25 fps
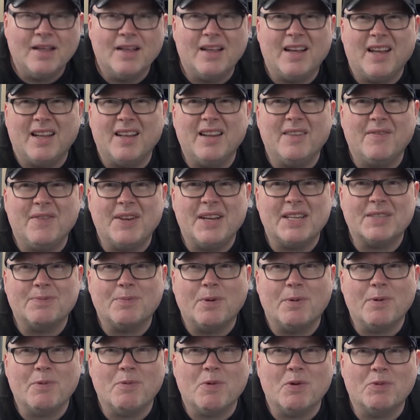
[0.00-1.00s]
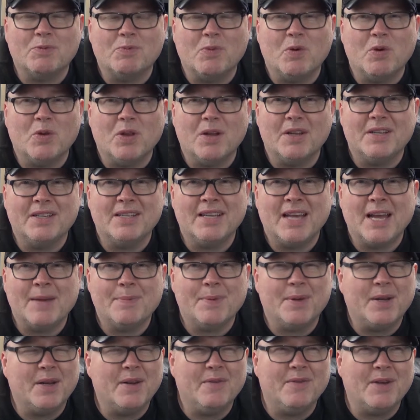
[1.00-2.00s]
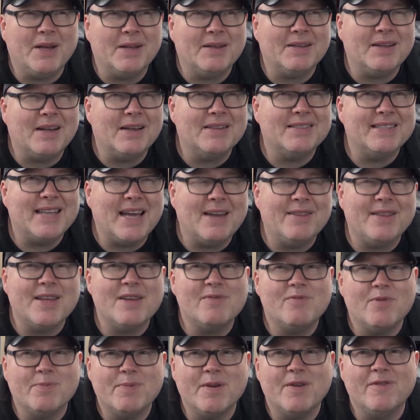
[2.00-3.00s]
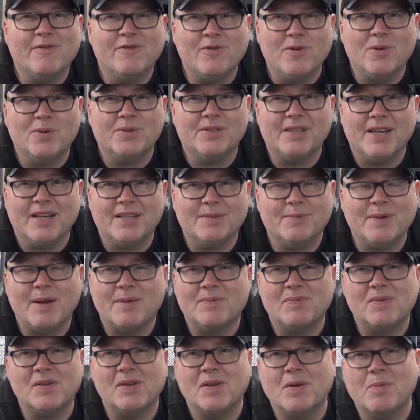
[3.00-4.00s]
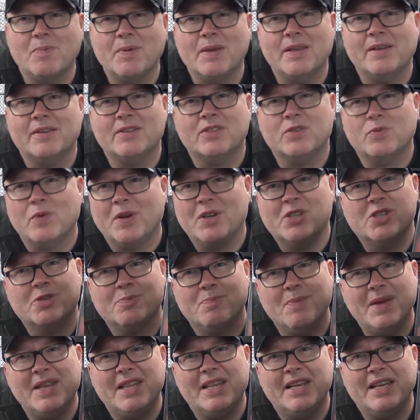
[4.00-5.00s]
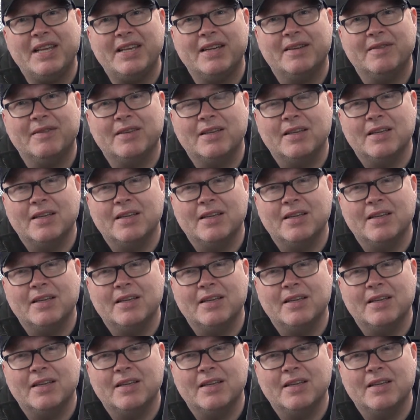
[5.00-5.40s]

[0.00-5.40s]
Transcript: And I think that's probably what more likely to happen. I doubt there will be a 4DS. Perhaps there will be a Switch Mini,